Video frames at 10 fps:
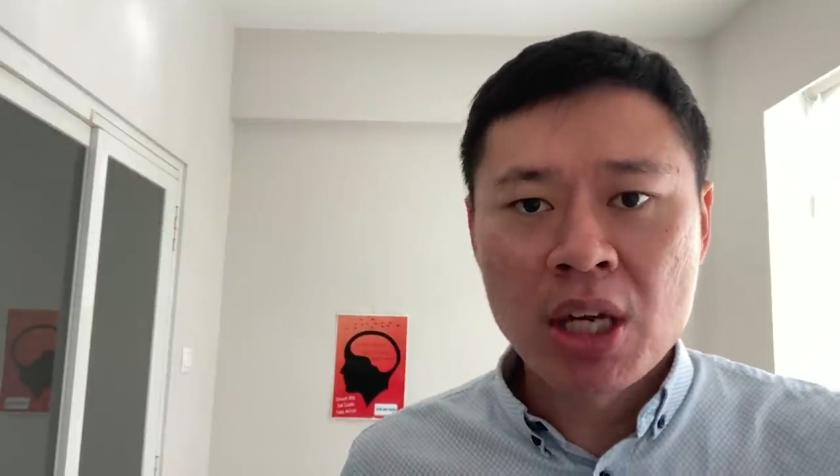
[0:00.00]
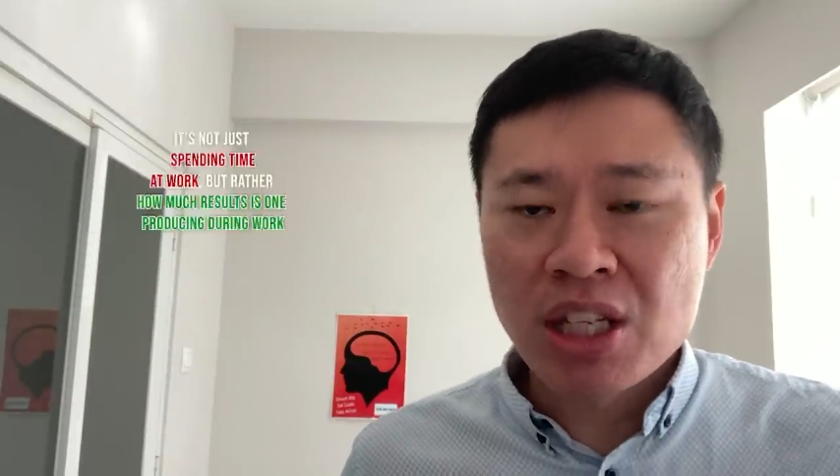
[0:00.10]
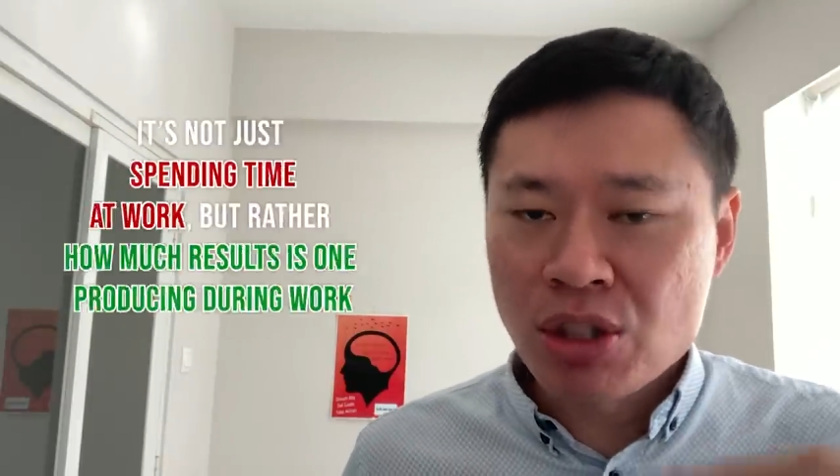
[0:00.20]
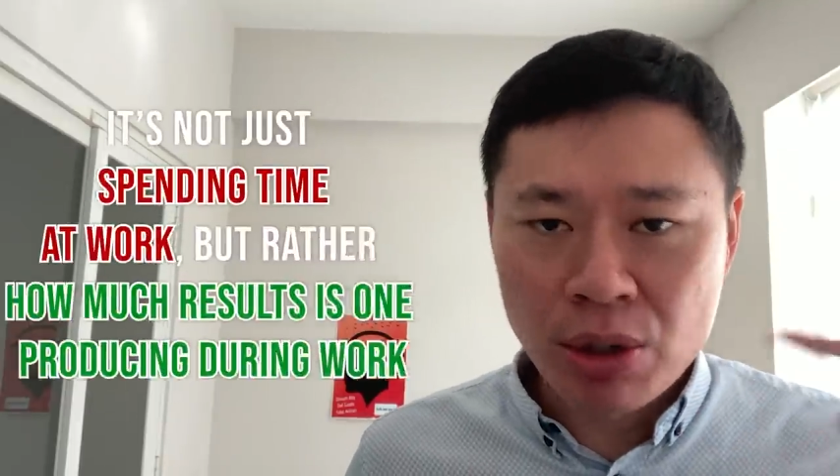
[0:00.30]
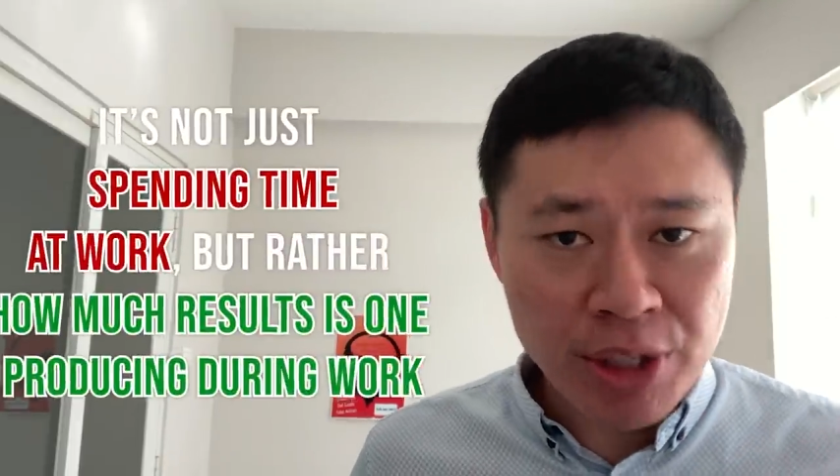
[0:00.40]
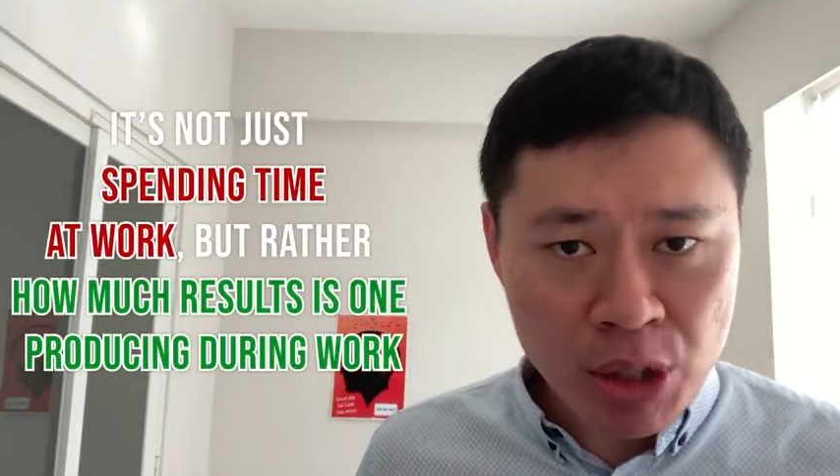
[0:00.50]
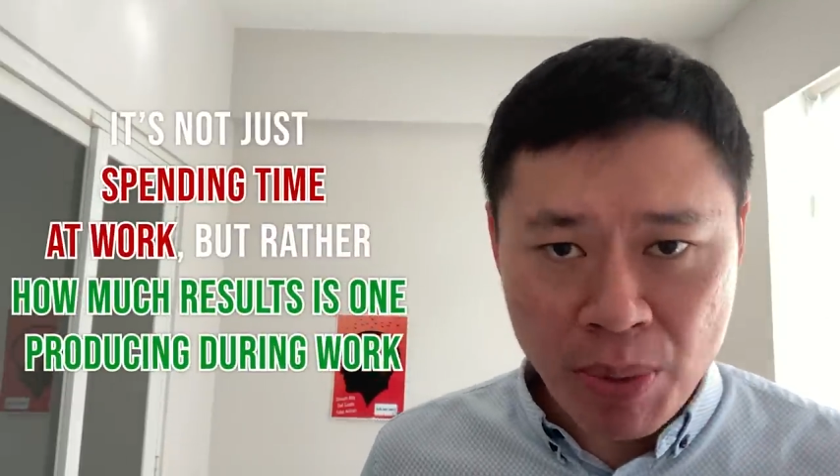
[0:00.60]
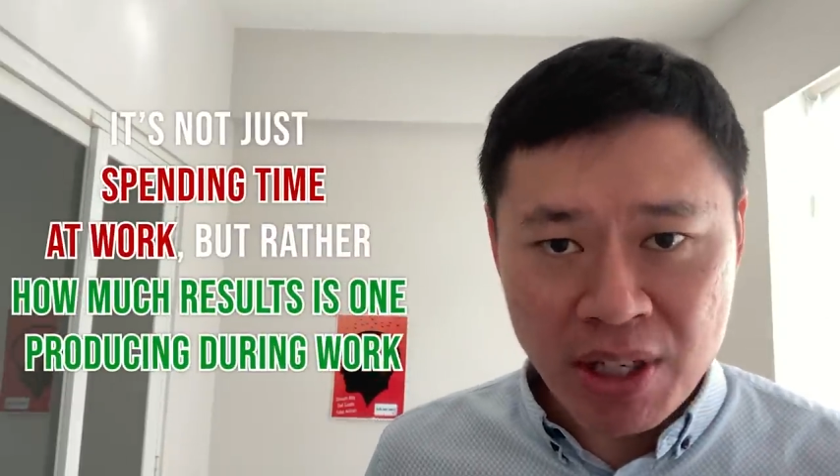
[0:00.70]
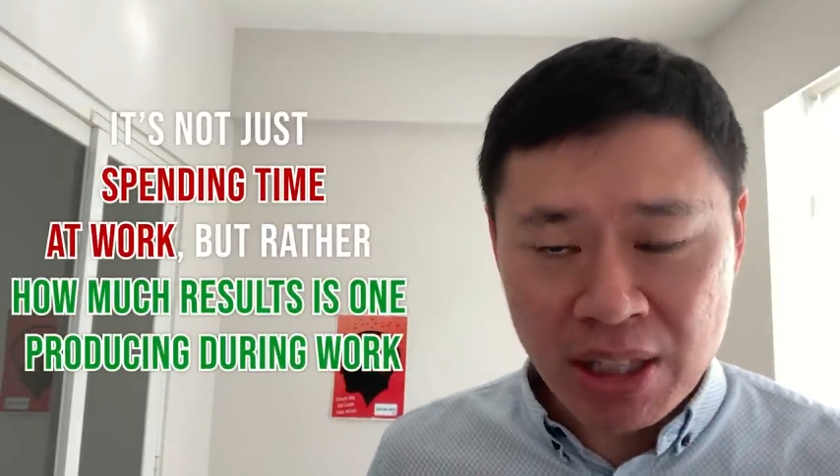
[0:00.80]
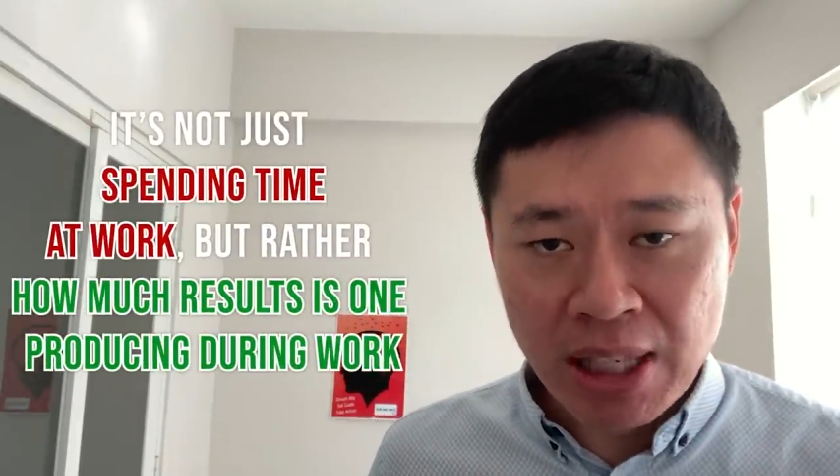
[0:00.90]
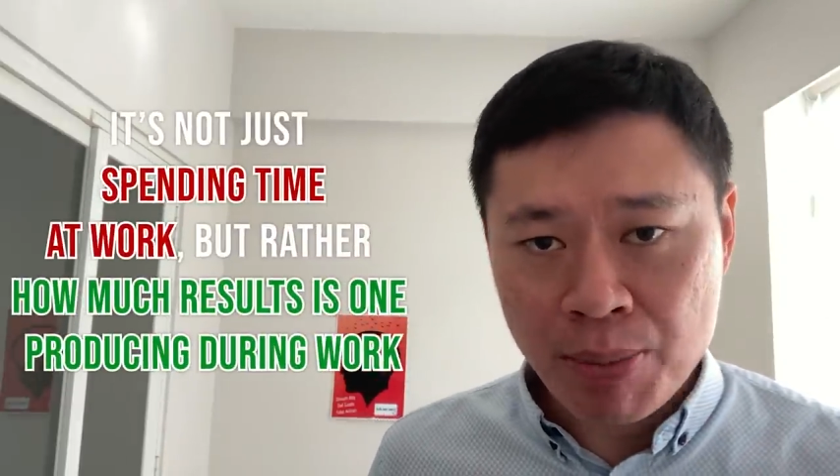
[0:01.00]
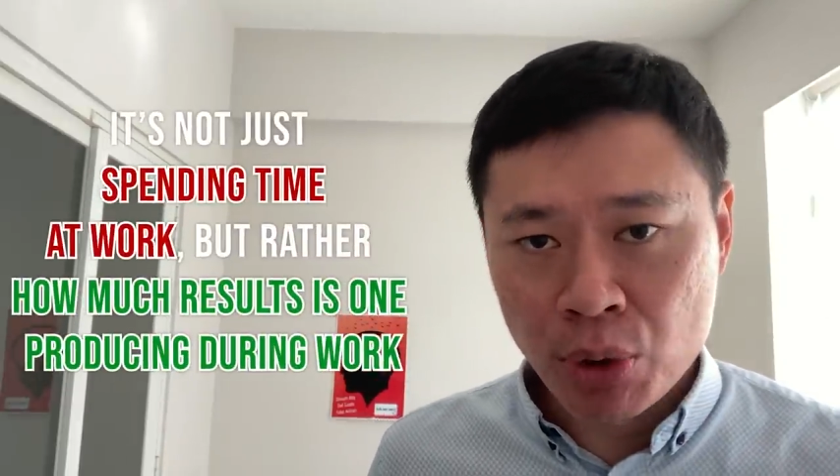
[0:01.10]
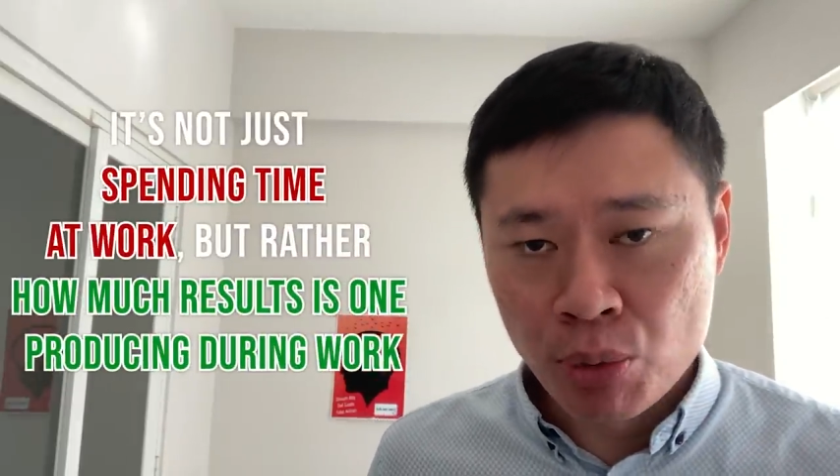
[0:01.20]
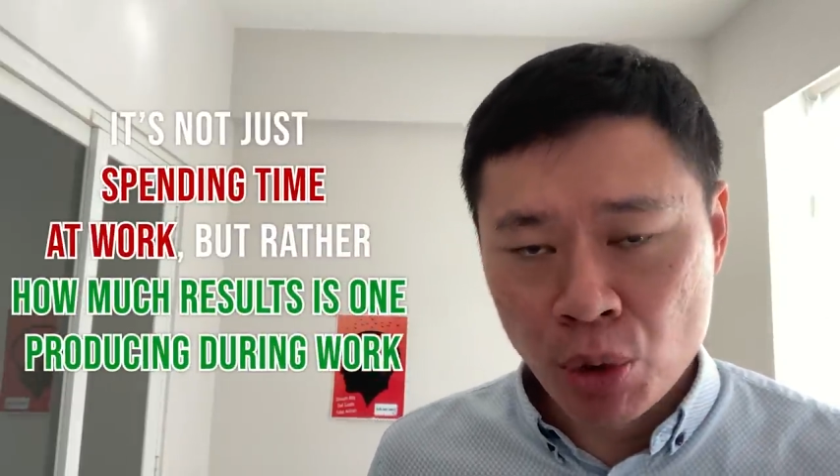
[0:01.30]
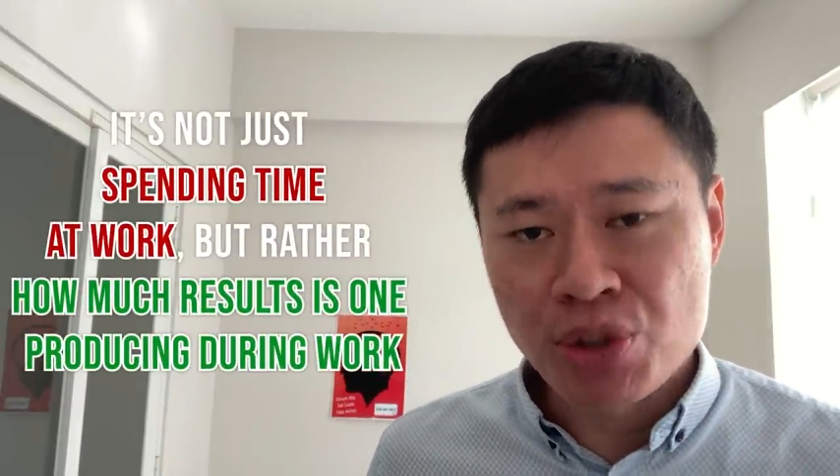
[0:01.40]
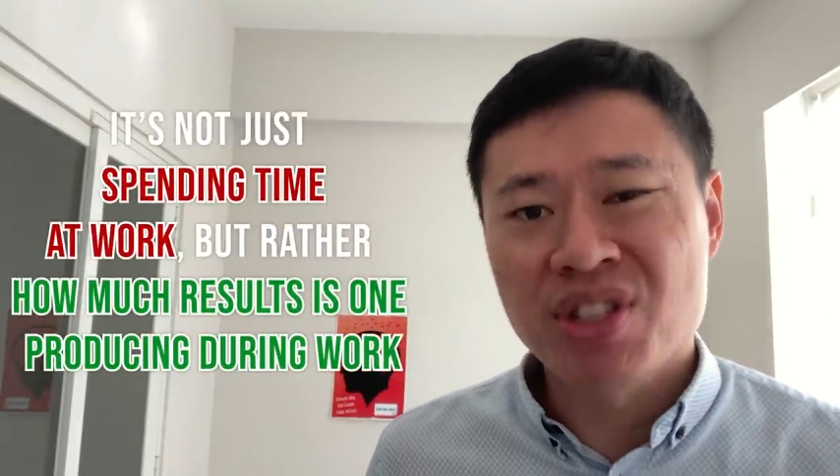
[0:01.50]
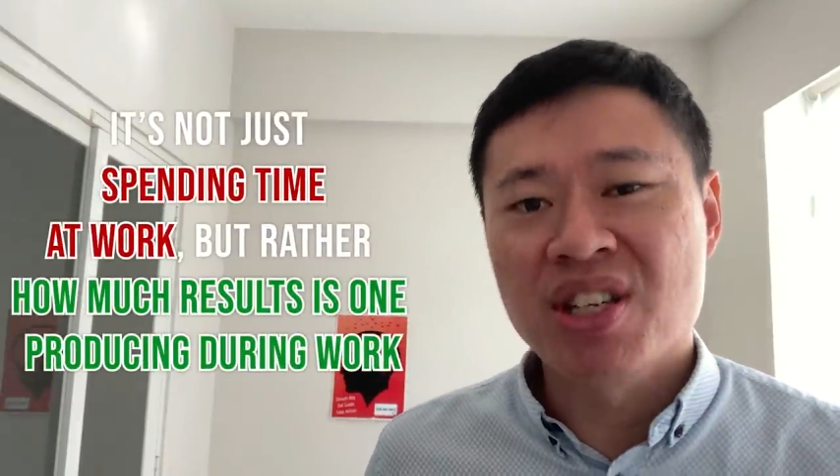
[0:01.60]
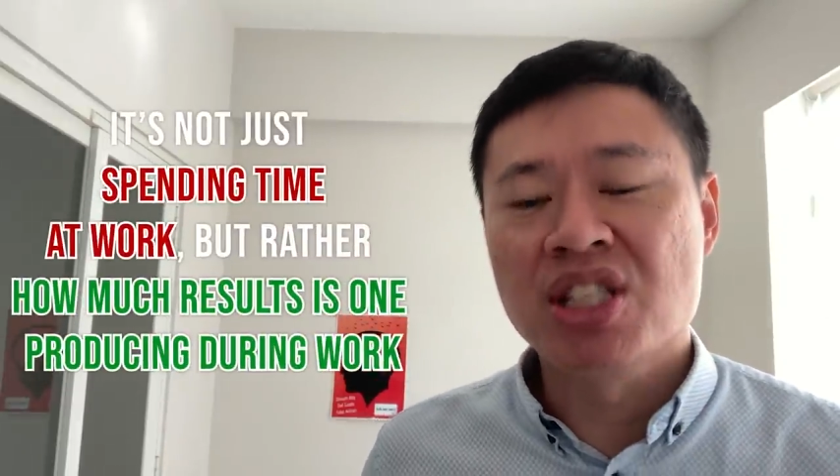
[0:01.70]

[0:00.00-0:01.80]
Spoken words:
It's not just spending time on the roads,